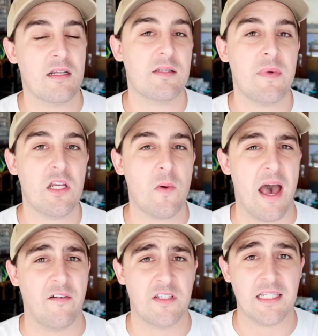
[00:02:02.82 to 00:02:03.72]
doesn't mean you
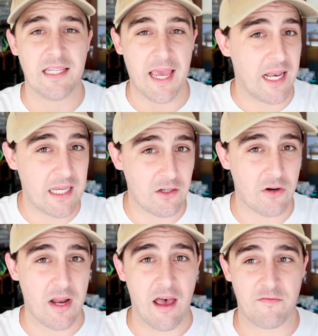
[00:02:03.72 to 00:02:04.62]
have to get it. You
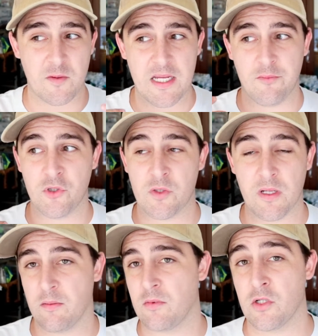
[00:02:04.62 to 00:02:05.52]
don't have to be able to
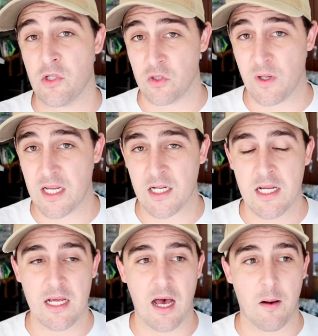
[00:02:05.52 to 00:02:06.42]
do it,
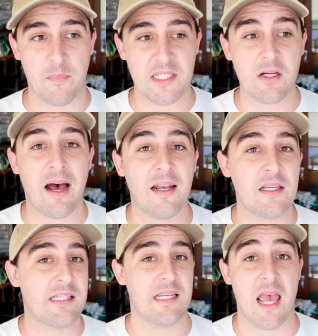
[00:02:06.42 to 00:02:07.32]
but to
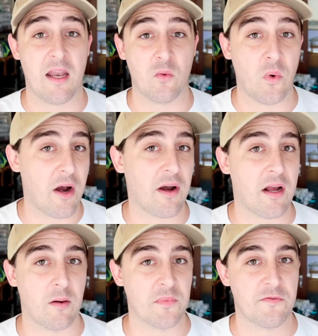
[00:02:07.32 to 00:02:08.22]
understand where it
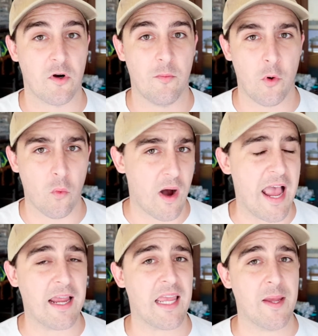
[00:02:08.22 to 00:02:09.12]
comes from,
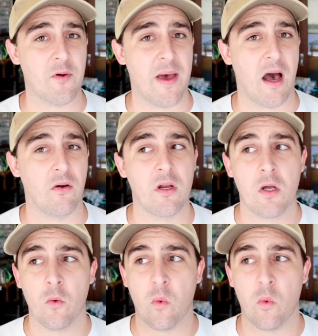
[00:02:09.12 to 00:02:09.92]
why it came about,